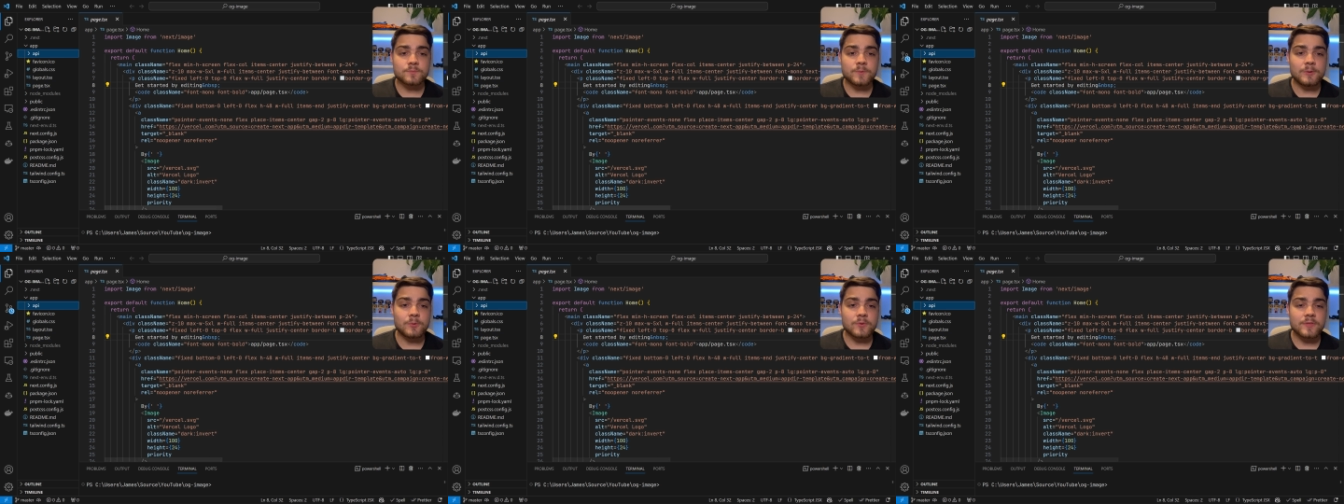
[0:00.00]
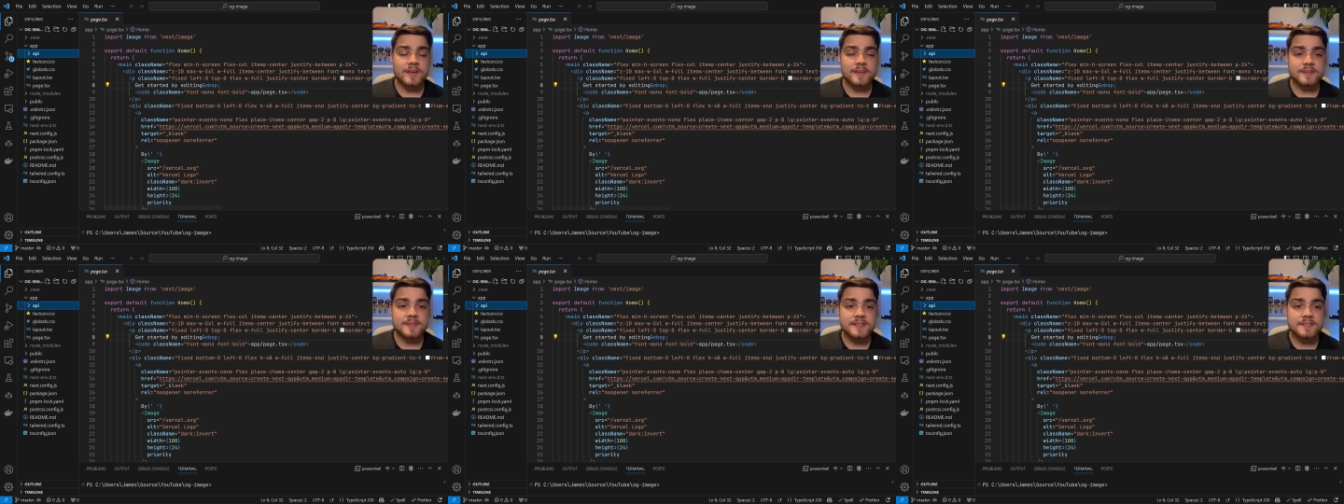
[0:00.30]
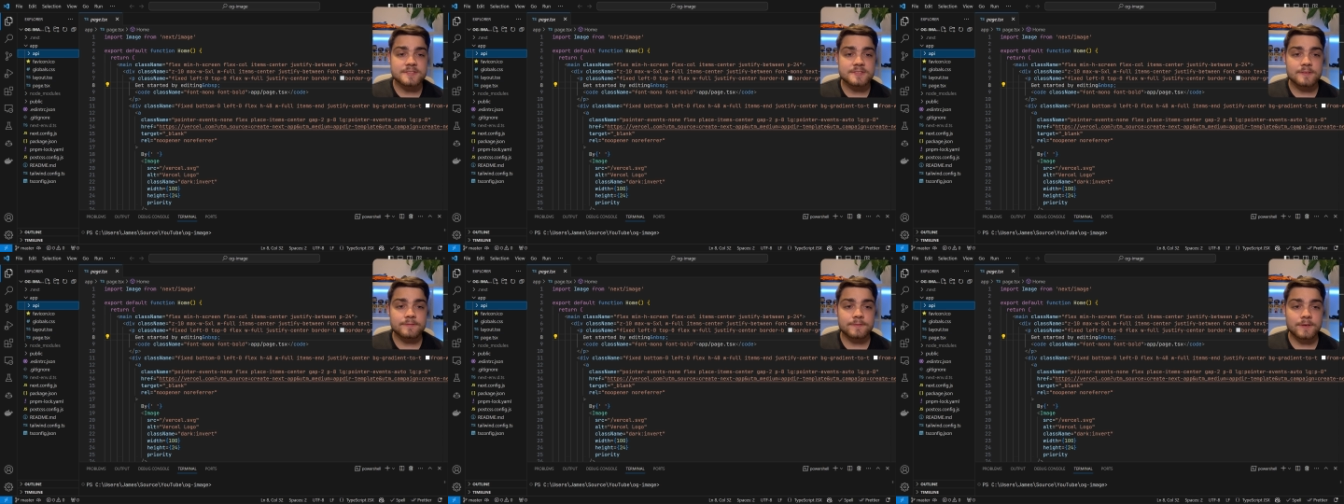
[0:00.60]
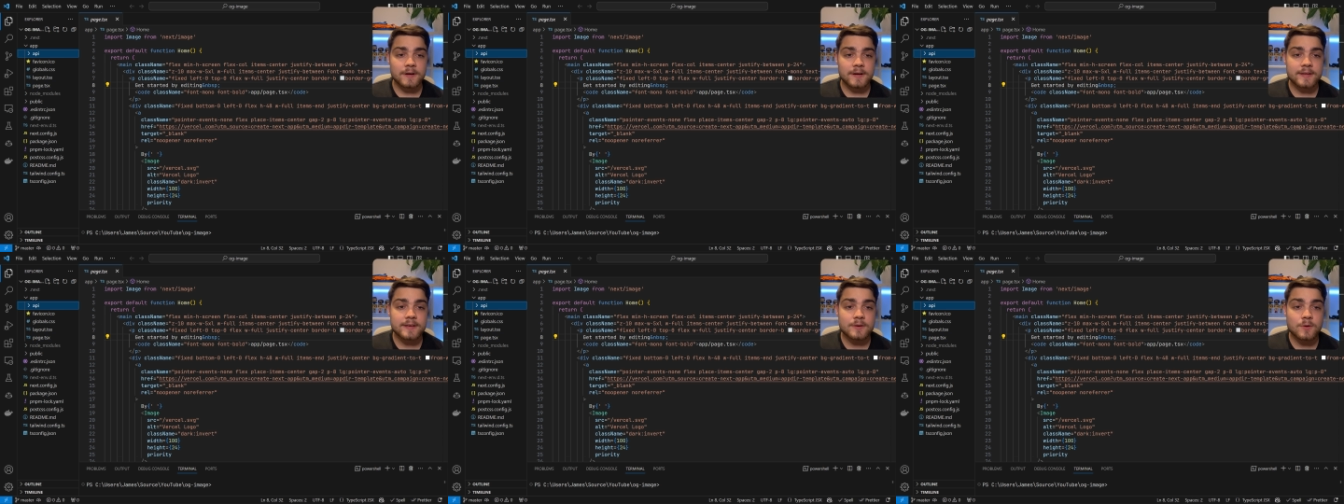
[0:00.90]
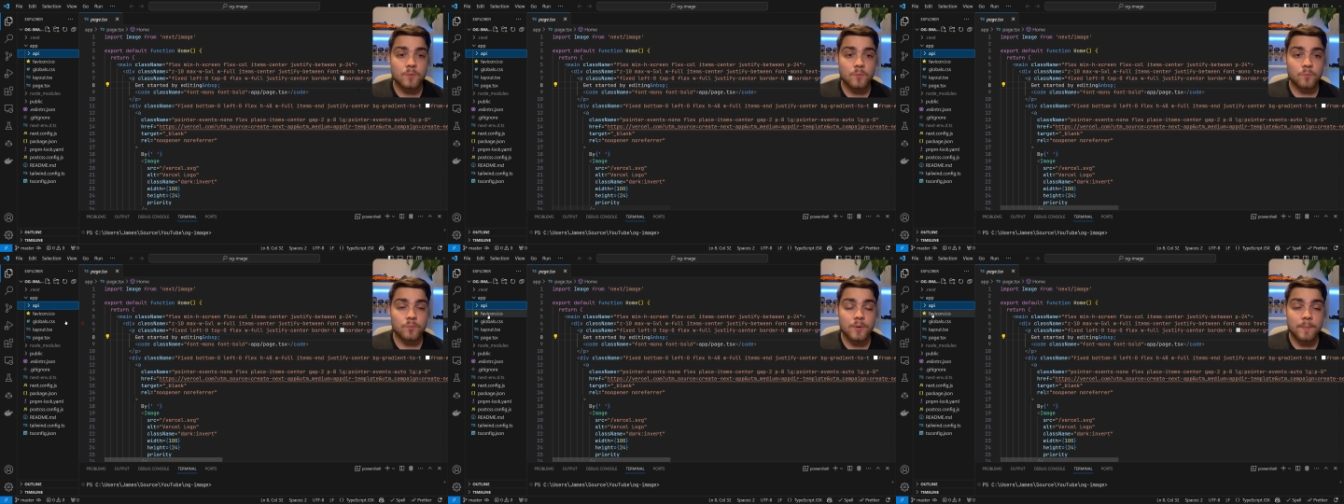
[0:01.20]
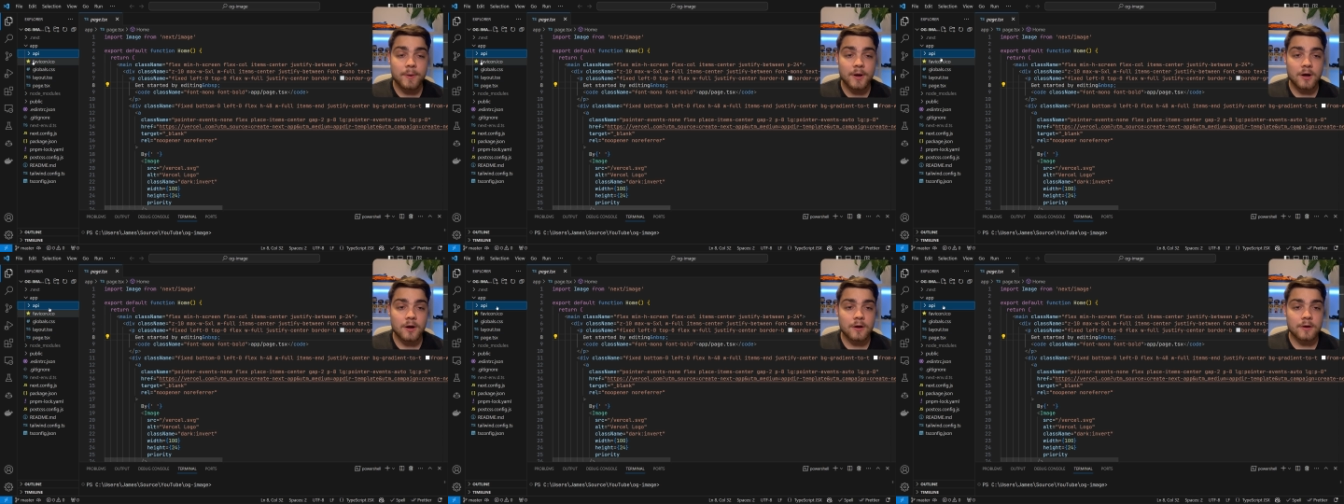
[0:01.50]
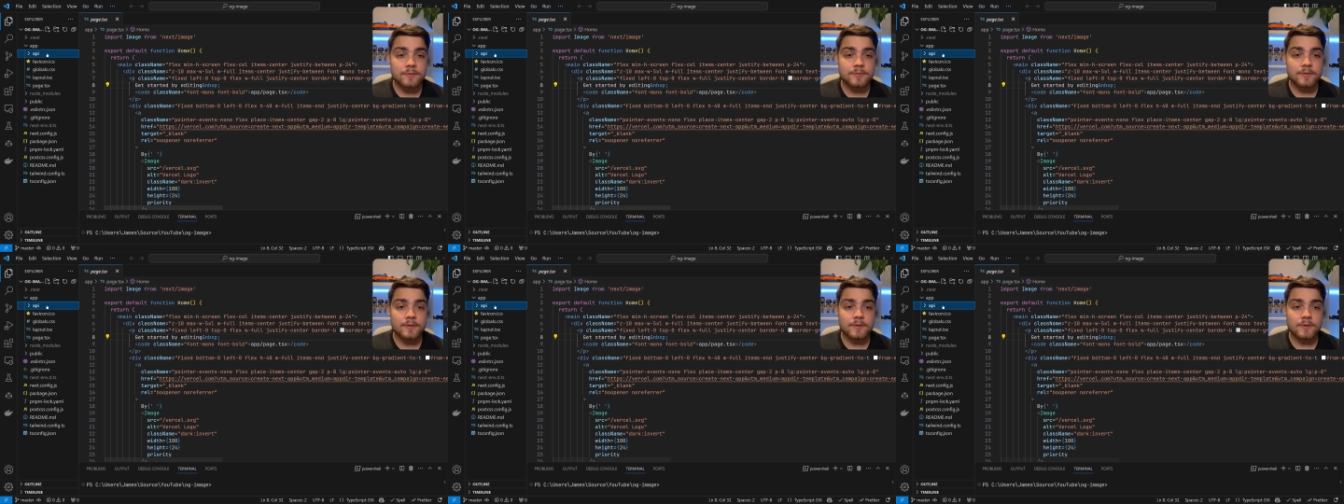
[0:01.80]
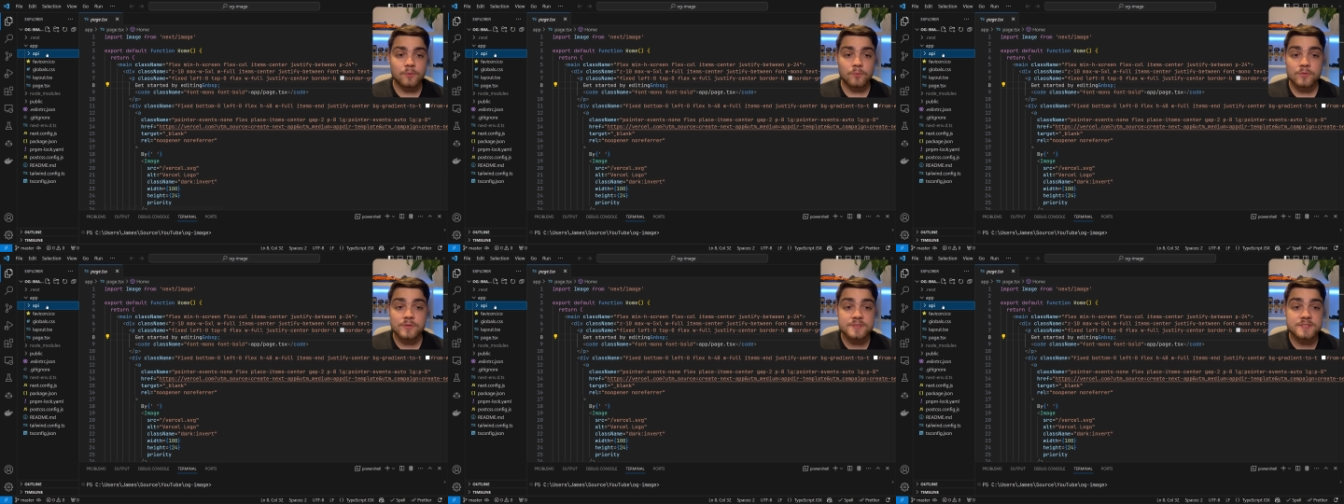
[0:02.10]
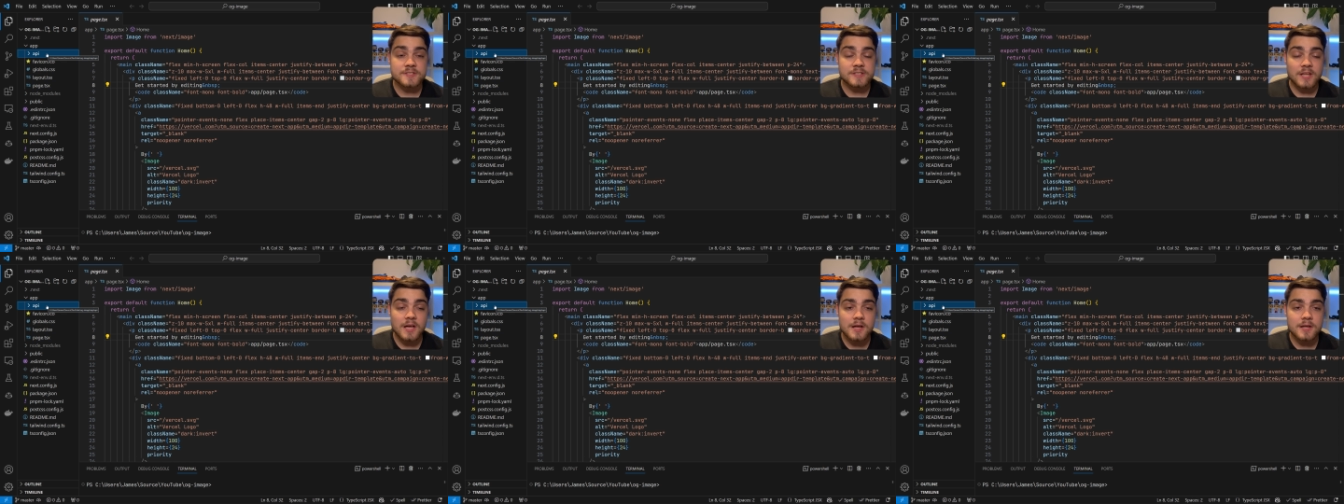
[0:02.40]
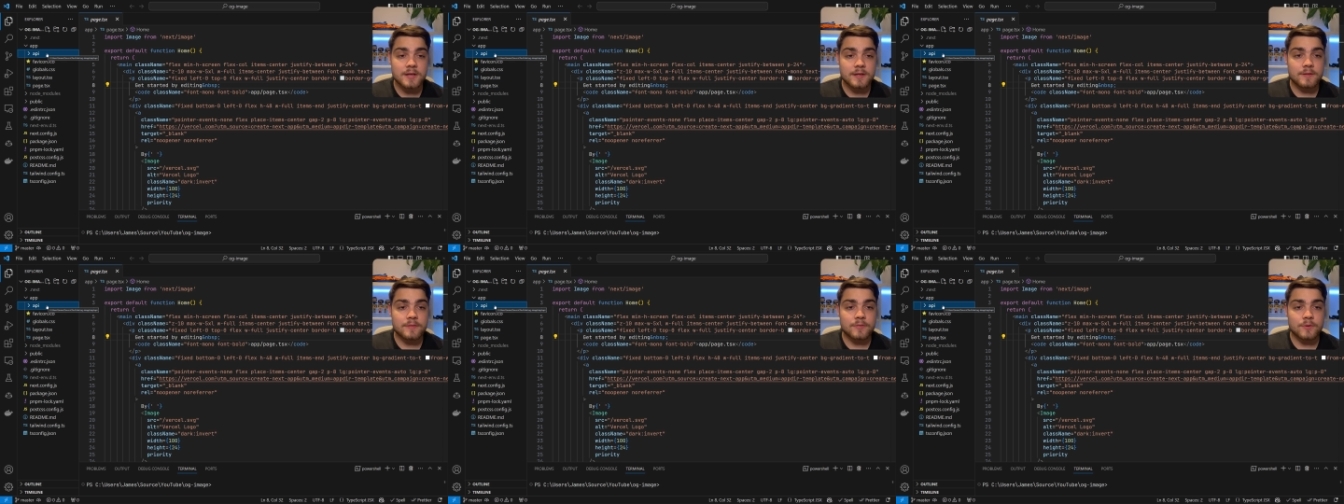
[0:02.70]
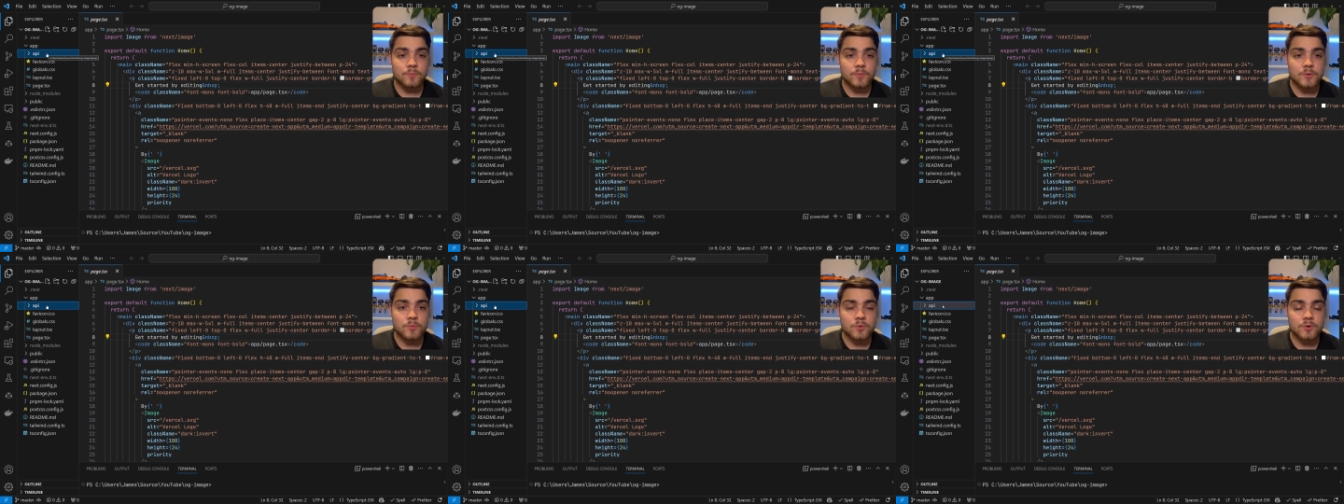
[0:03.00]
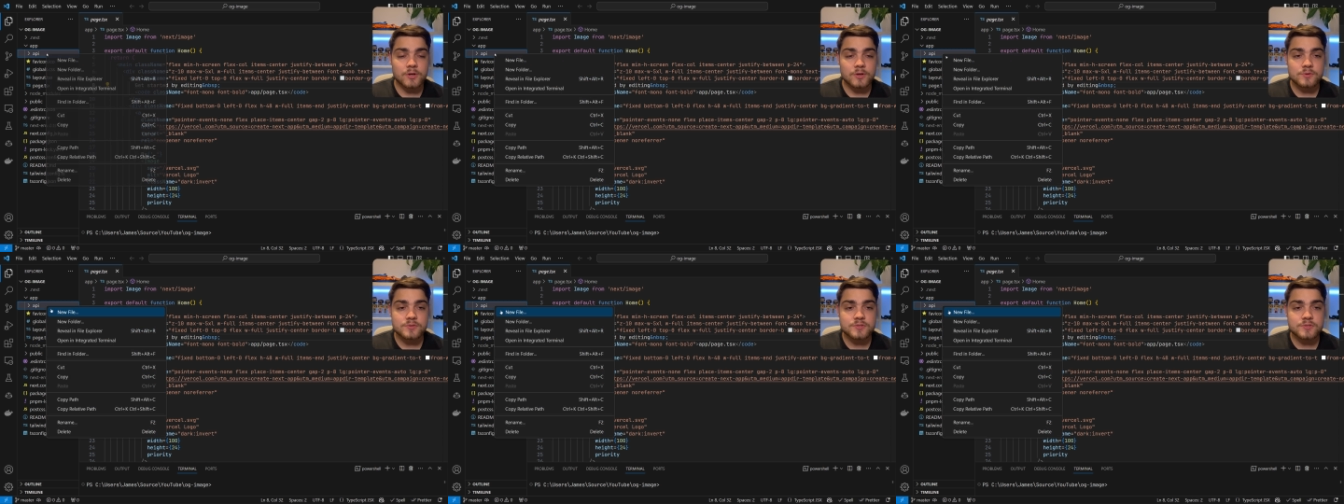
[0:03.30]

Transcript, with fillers: we will then need to define the path or the slug that we will go